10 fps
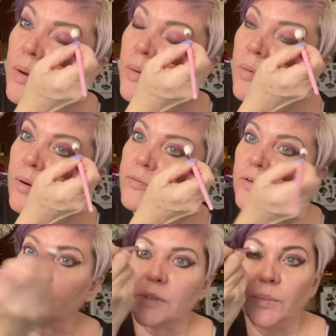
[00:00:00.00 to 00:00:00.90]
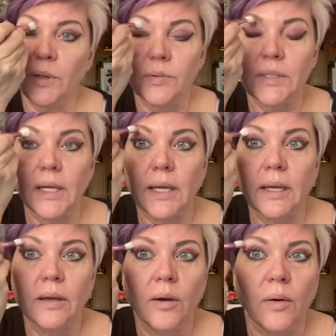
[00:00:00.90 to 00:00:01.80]
or for his
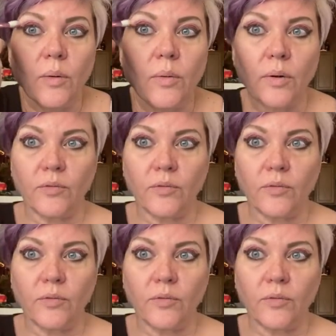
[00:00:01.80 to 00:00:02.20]
music, or